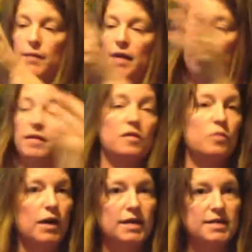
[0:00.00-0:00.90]
And this is
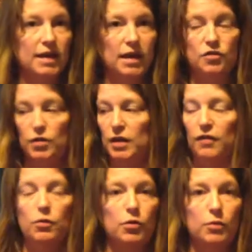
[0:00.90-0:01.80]
what I drink
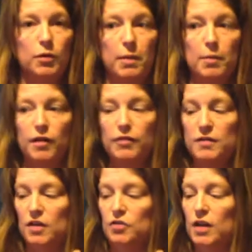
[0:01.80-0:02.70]
every morning with my breakfast.
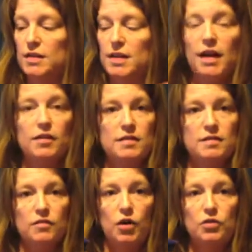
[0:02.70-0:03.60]
I drink 10
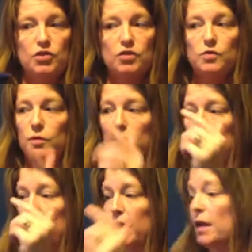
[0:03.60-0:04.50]
ounces of orange juice with
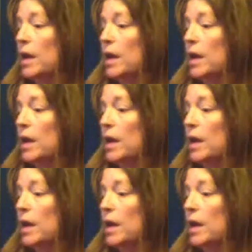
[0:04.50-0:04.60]
my